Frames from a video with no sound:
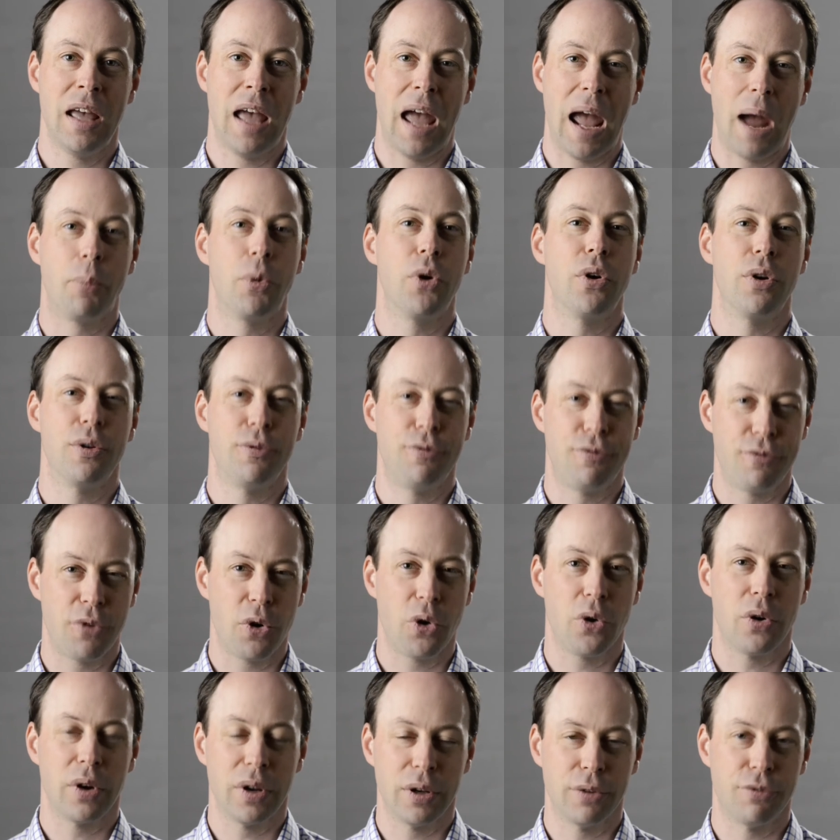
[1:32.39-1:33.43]
and we're
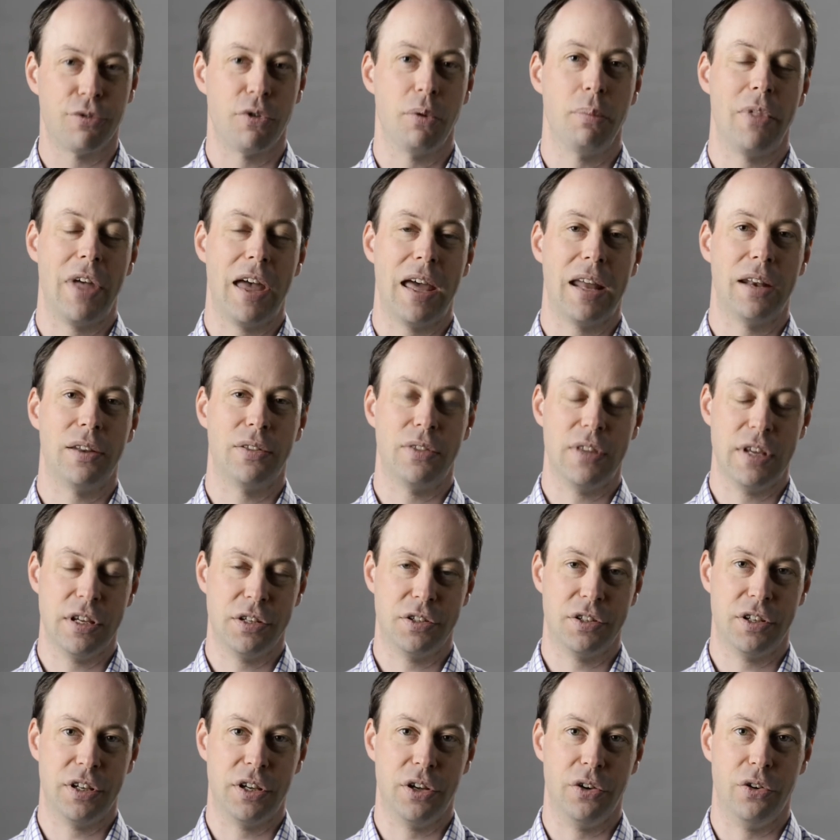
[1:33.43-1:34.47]
inferring from that their
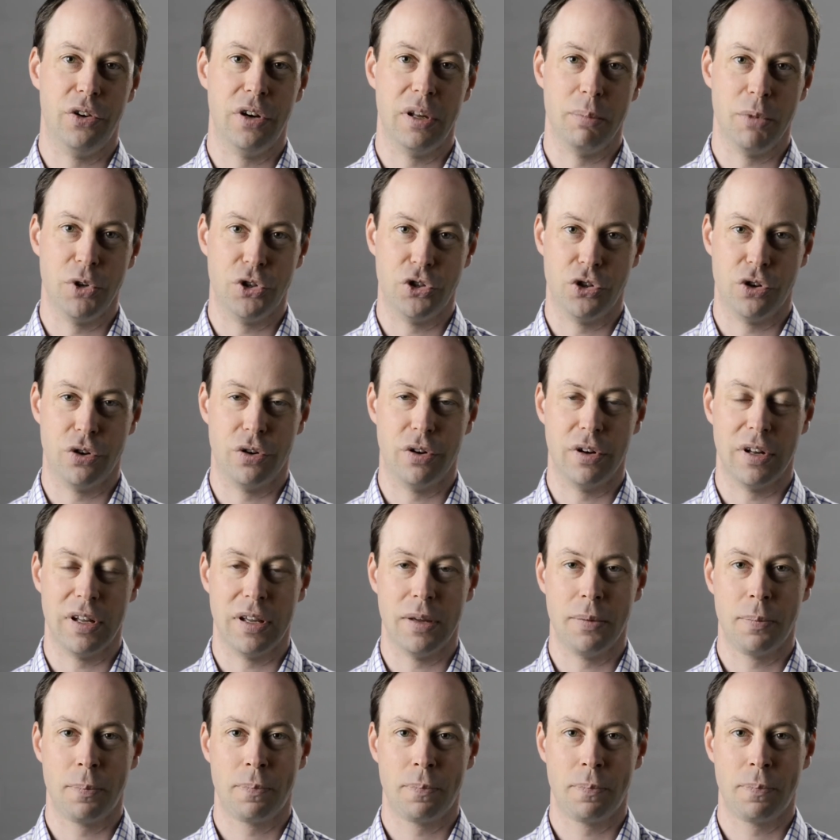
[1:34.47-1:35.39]
security maturity.